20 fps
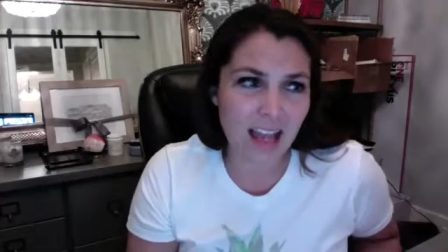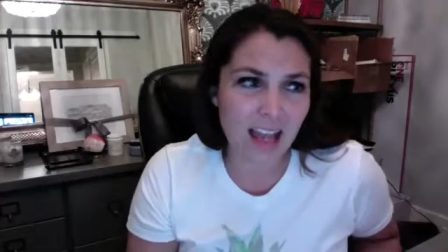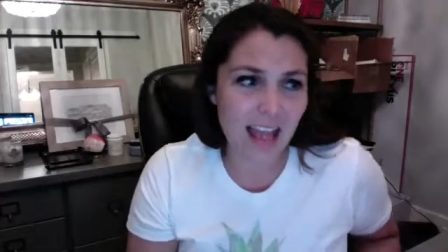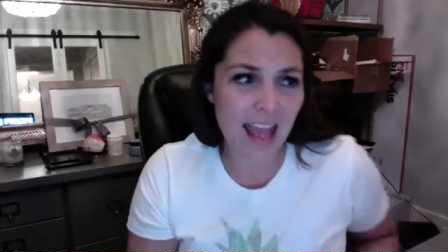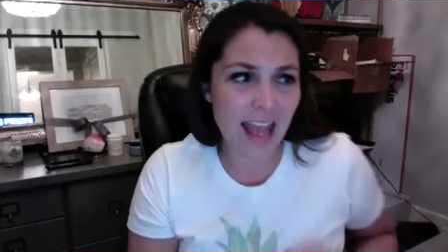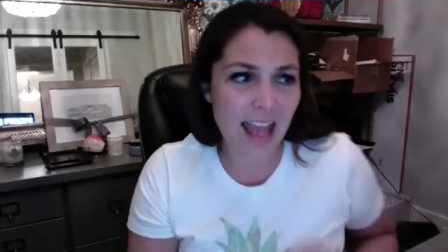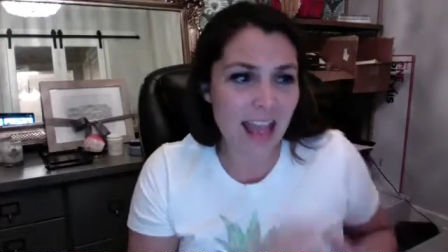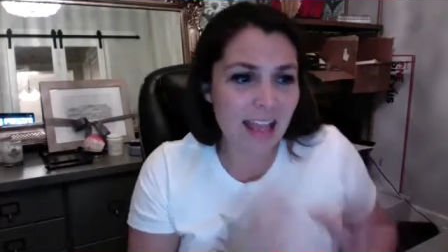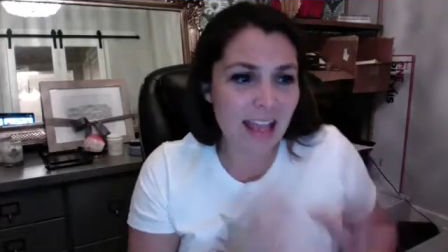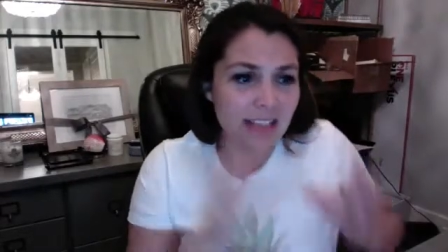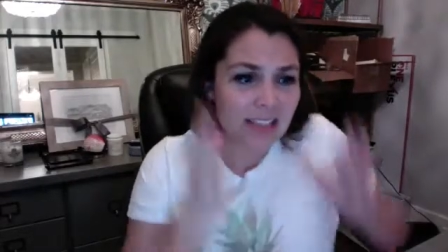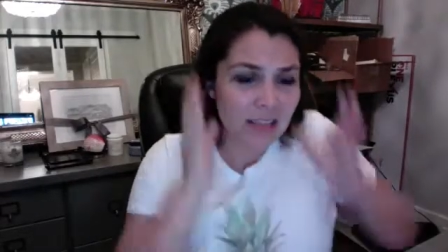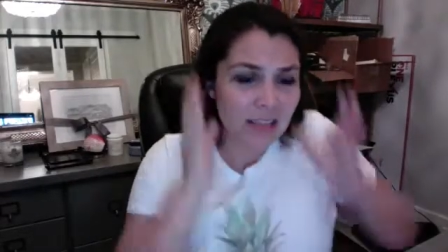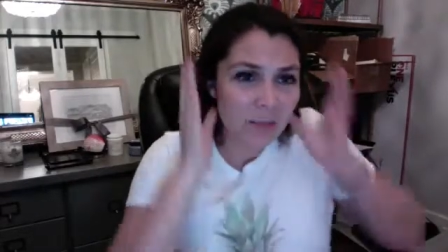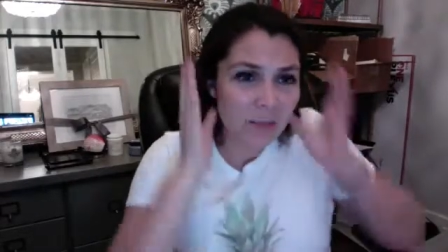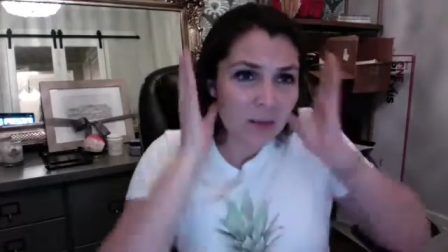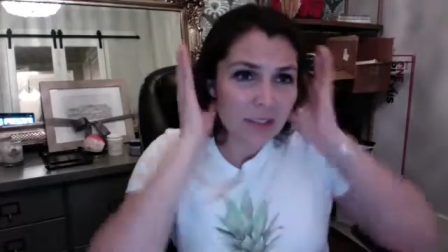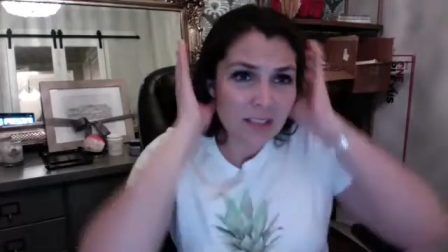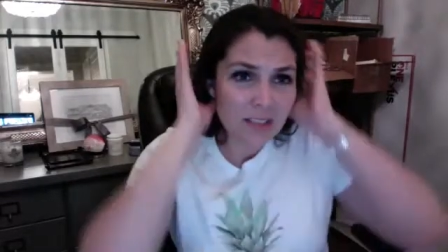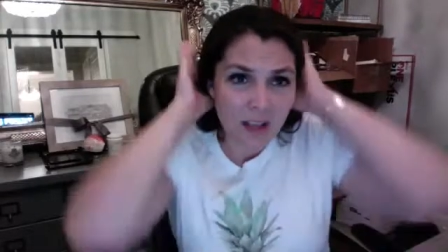hey,
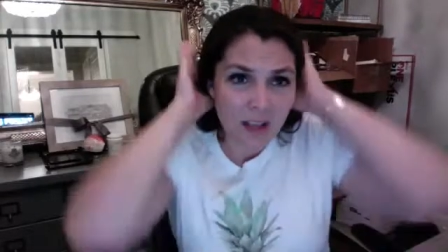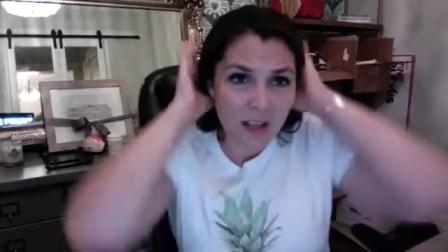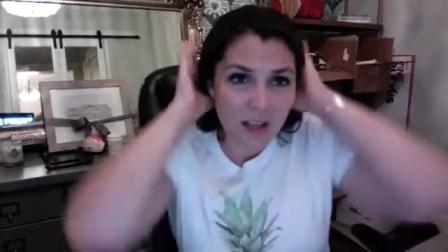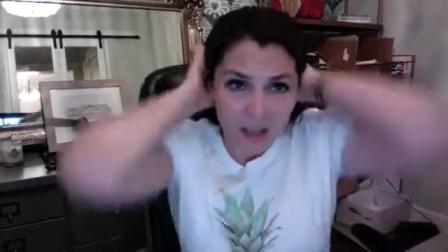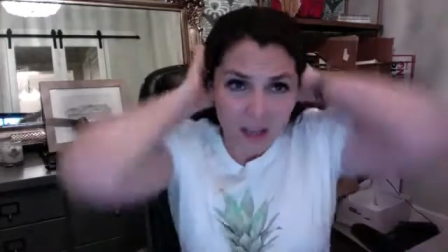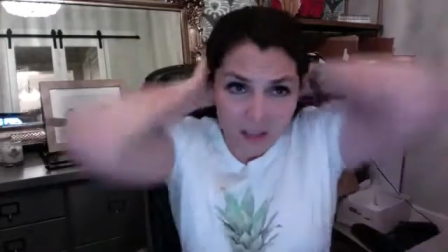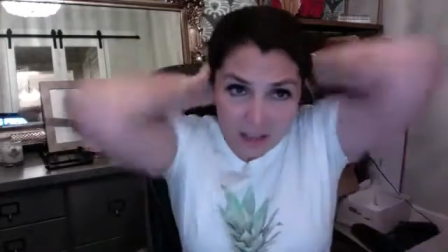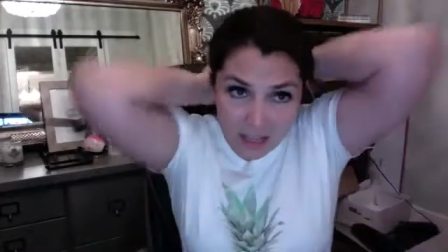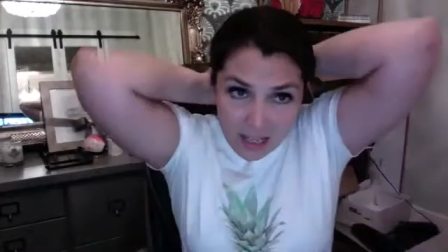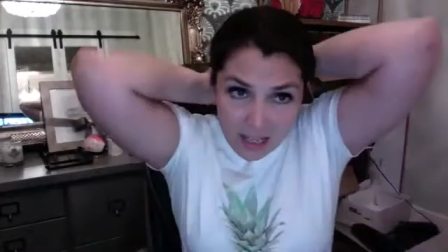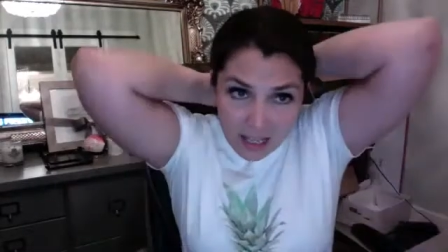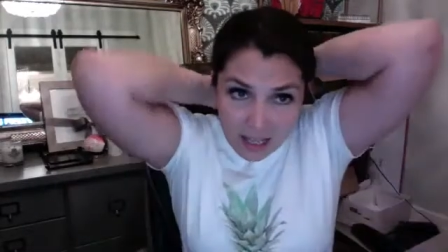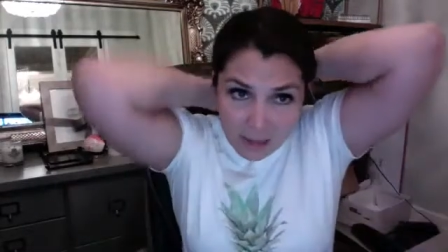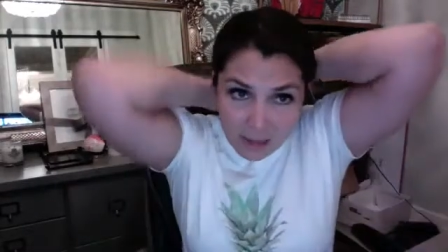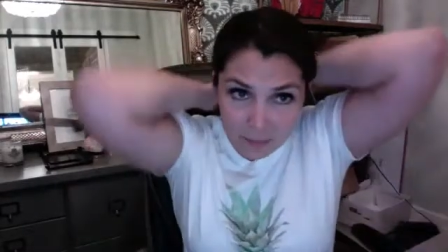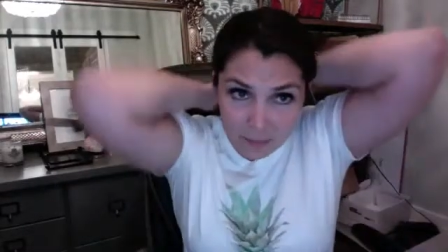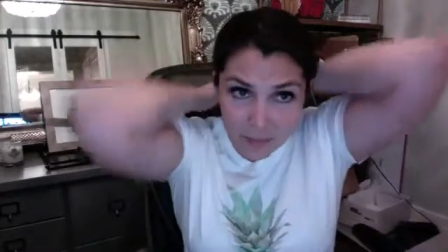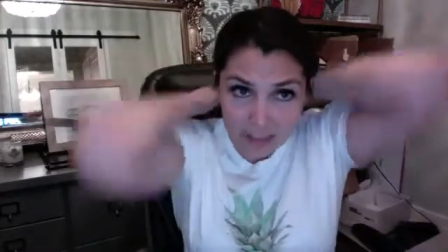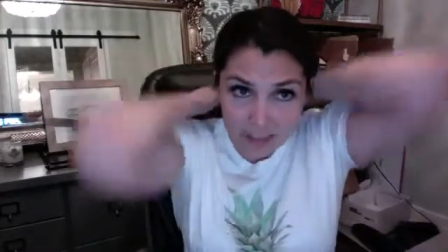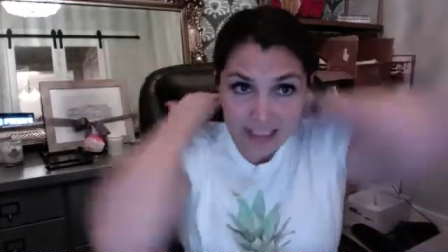someone saw that
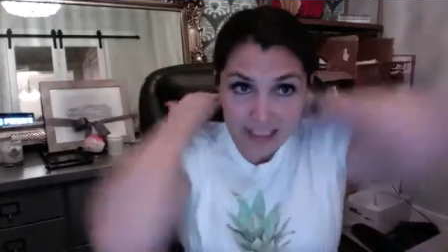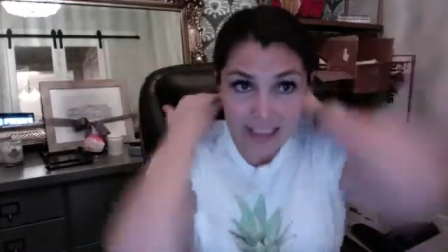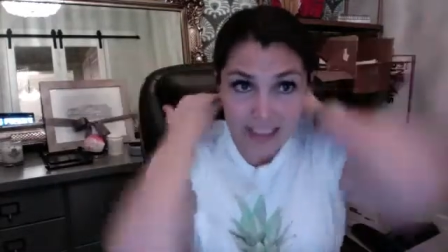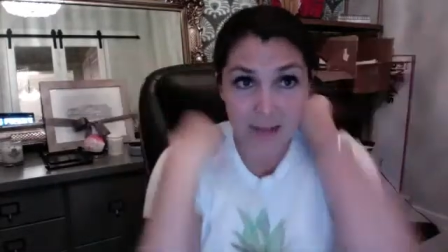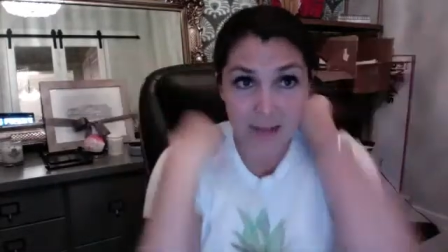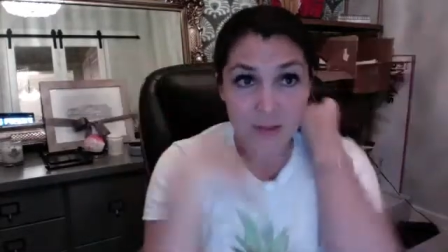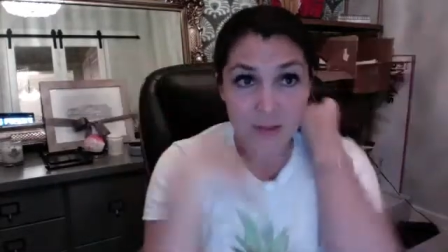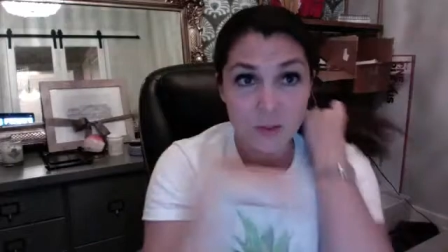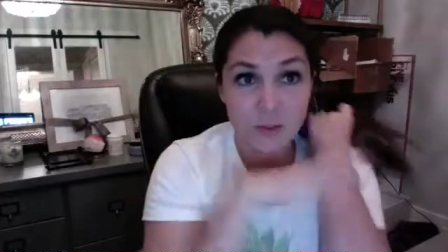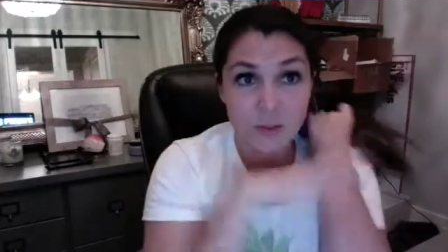Plexus helps with